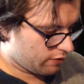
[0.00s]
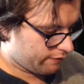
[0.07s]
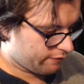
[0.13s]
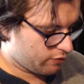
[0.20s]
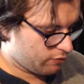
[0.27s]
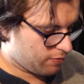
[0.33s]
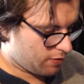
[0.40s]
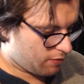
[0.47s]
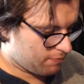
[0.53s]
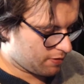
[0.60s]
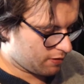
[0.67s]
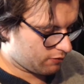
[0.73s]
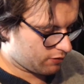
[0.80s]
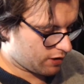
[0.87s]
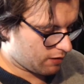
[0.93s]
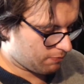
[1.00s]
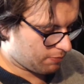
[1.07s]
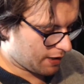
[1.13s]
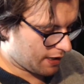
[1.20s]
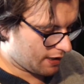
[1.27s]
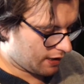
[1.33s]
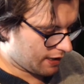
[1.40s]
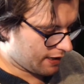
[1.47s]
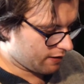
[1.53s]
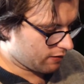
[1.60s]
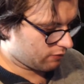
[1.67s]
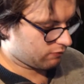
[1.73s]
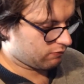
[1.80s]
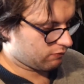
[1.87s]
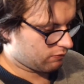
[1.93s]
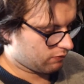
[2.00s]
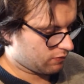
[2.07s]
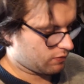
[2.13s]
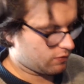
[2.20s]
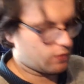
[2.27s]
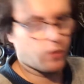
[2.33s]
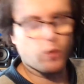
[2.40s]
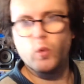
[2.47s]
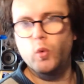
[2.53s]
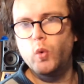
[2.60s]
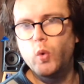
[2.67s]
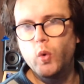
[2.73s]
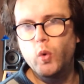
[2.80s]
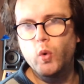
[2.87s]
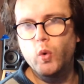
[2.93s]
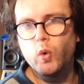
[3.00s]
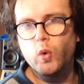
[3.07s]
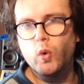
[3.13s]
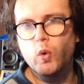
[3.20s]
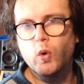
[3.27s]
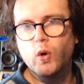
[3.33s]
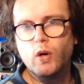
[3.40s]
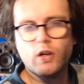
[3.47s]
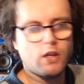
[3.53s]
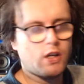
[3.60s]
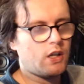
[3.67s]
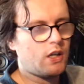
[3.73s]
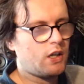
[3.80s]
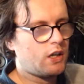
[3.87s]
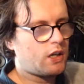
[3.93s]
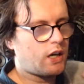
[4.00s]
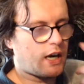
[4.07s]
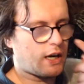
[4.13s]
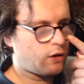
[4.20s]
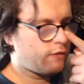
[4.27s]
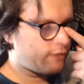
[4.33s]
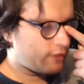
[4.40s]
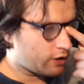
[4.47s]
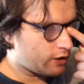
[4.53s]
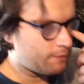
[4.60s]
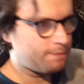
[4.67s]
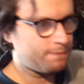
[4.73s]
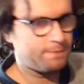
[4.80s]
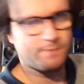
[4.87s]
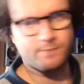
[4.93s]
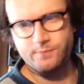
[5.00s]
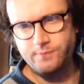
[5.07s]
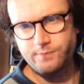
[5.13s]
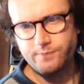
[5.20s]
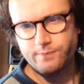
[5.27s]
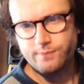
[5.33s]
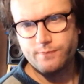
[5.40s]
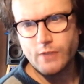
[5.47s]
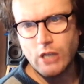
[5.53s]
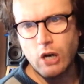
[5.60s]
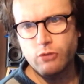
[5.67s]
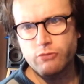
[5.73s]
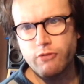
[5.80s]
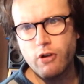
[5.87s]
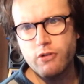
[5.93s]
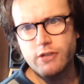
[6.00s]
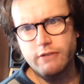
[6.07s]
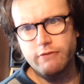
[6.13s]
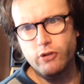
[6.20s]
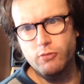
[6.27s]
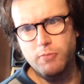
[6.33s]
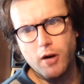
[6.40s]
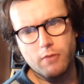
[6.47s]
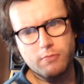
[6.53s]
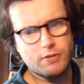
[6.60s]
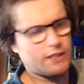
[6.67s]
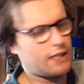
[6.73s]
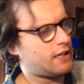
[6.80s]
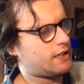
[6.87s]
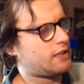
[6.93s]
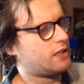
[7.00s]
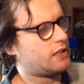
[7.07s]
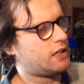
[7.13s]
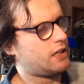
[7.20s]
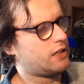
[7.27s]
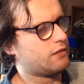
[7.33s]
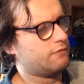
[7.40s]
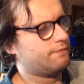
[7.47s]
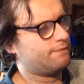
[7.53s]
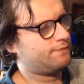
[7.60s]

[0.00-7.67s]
Rhubarb milkshake pale ale. Ooh. I love um old rosy rhubarb when that's in season.